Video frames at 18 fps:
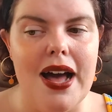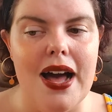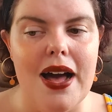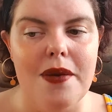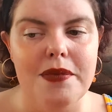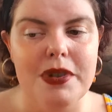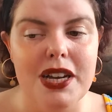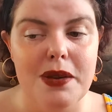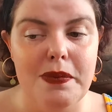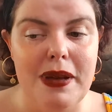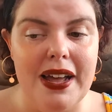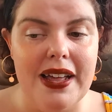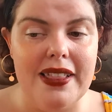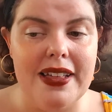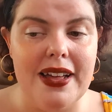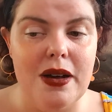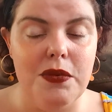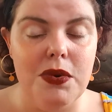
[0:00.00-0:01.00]
I'm going to pick
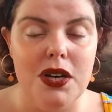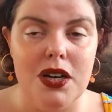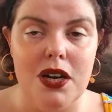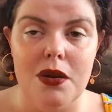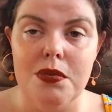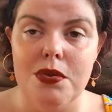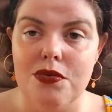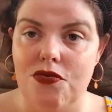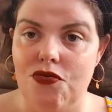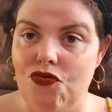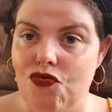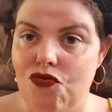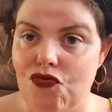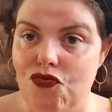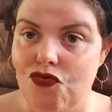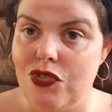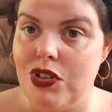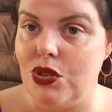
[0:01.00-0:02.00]
that one up
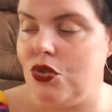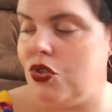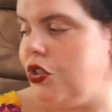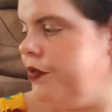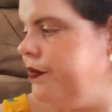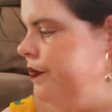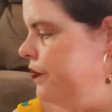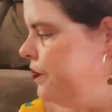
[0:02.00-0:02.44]
real soon.